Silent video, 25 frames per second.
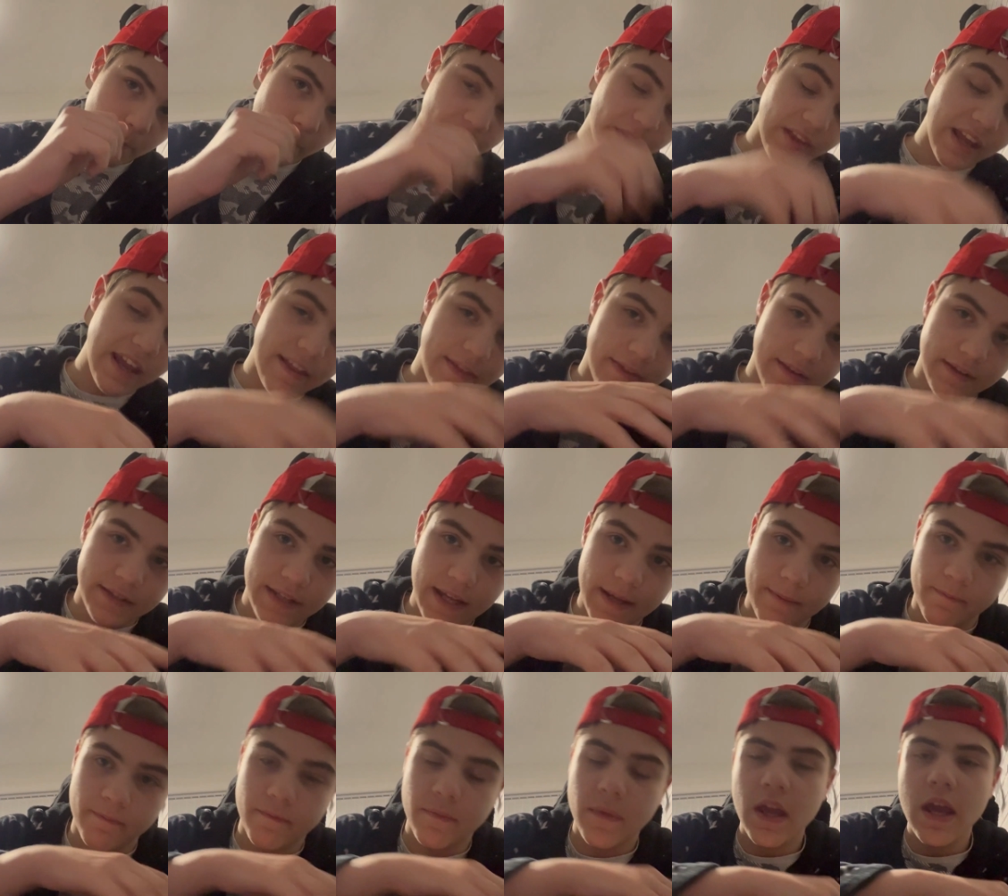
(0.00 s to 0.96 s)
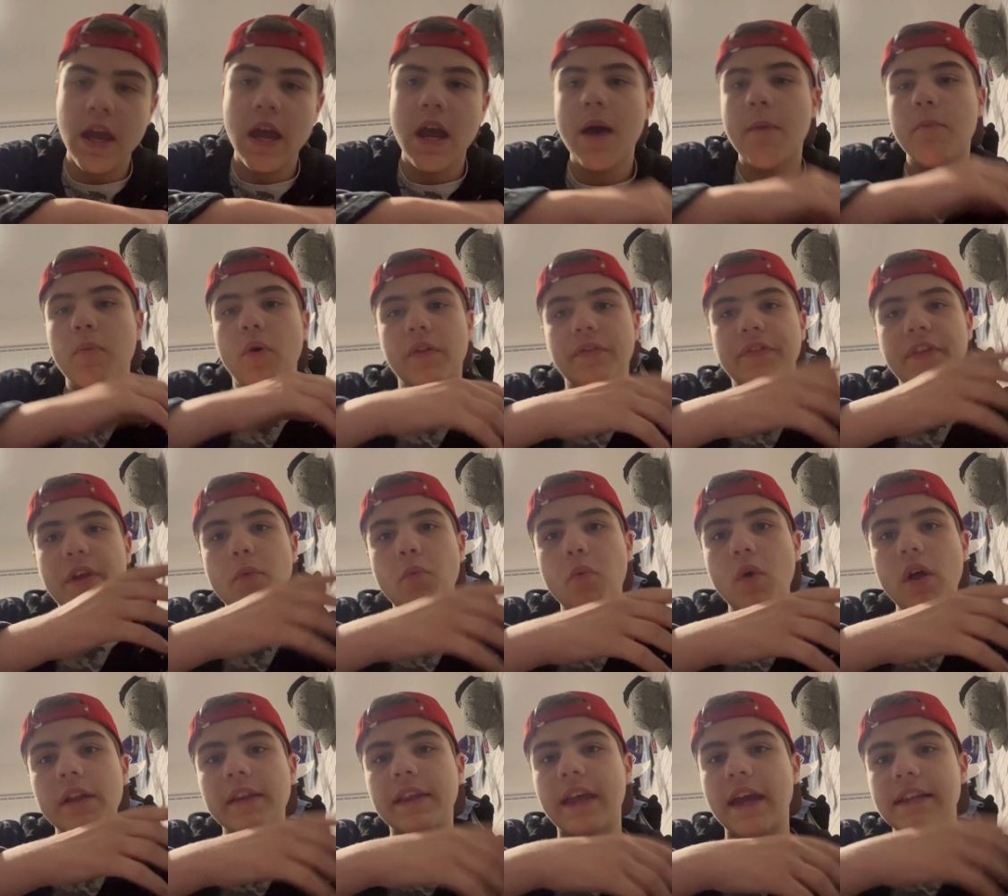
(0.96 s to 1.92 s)
in the team. But they
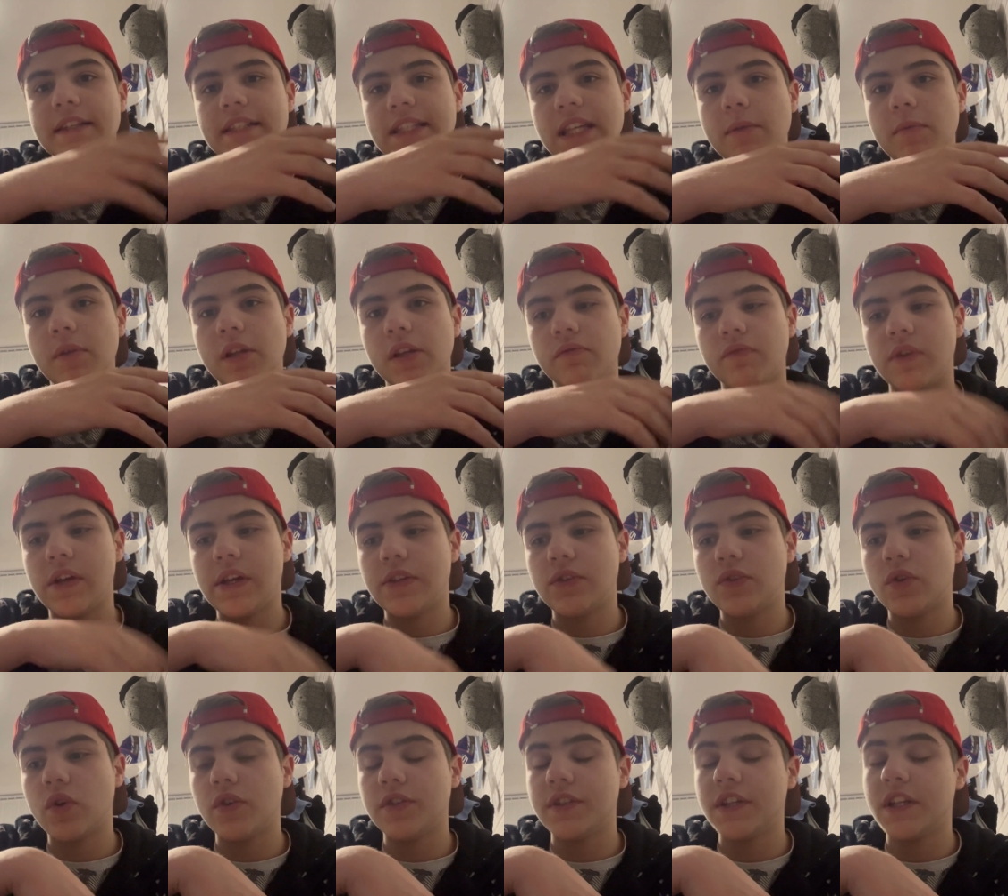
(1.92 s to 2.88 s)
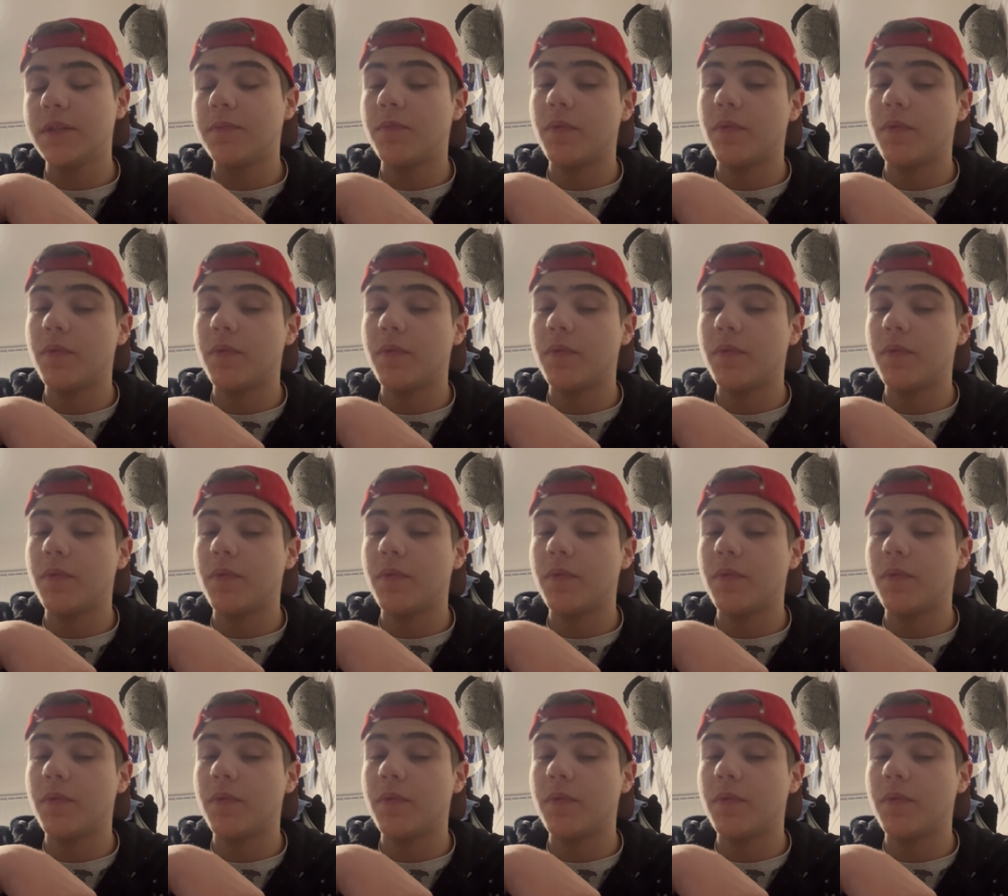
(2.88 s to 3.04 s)
will get similar resources,